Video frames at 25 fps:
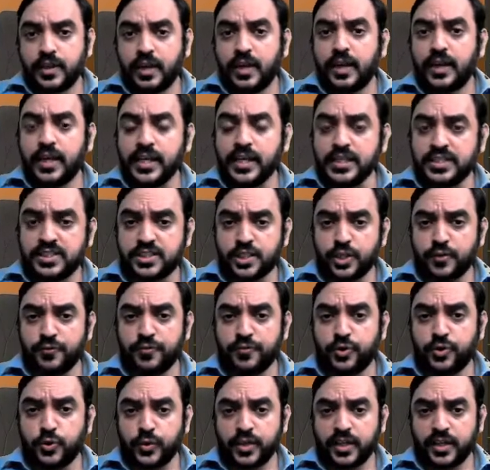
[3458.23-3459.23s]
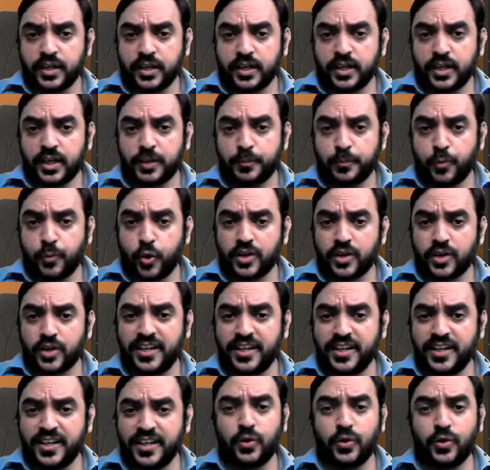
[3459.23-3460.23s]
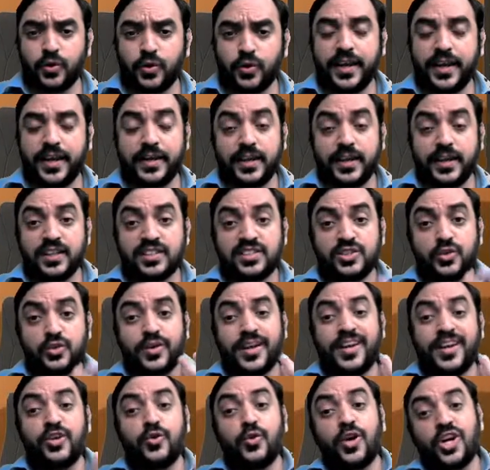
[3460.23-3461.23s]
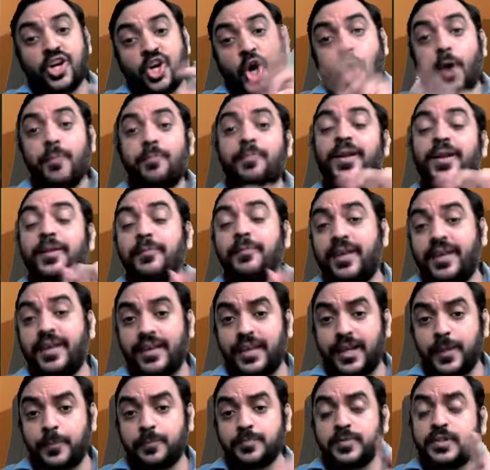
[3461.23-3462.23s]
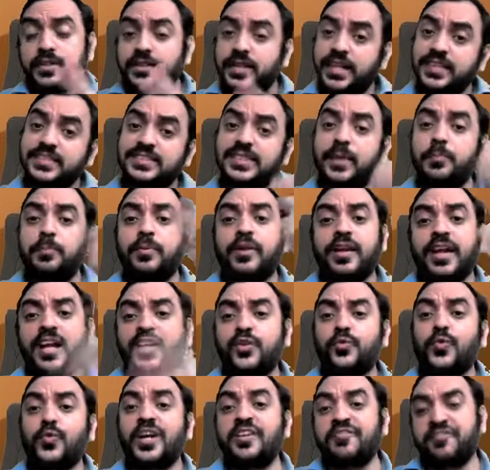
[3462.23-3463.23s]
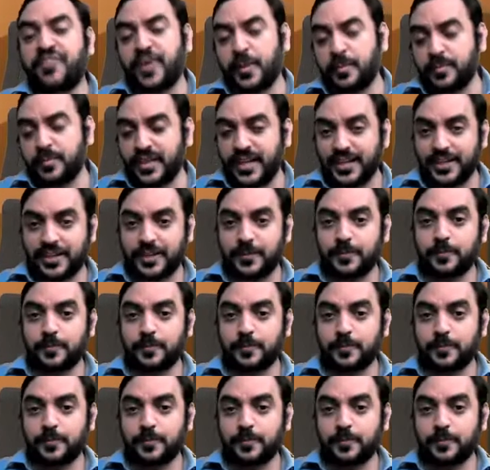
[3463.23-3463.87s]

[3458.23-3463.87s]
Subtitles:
instead of doing more than two ladies, you can do a complement. Then subtract one from that.